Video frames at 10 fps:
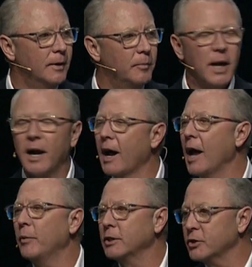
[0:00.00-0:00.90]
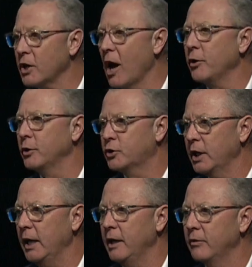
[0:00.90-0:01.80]
But uh, God wants us all to
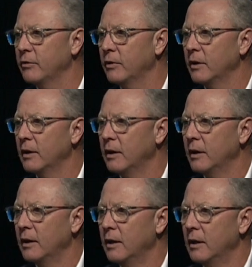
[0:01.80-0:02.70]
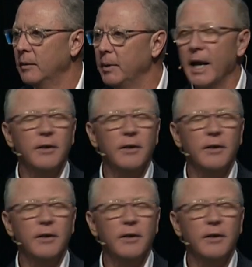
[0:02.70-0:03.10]
achieve. But